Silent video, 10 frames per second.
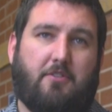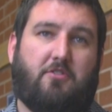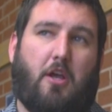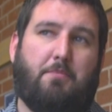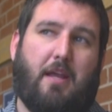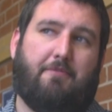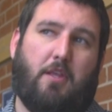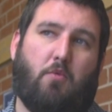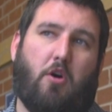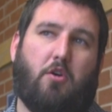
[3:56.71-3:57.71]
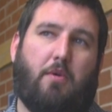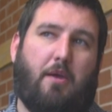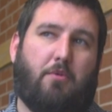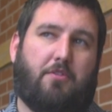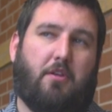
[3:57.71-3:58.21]
Some definitely walk away
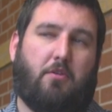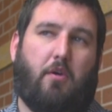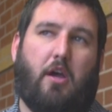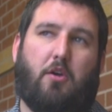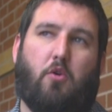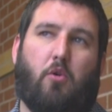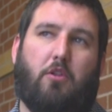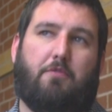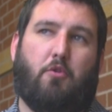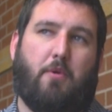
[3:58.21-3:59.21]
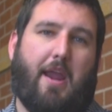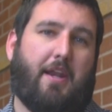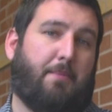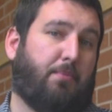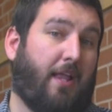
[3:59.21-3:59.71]
with a goal of
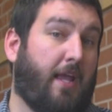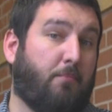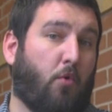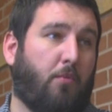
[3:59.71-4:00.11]
creating and playing more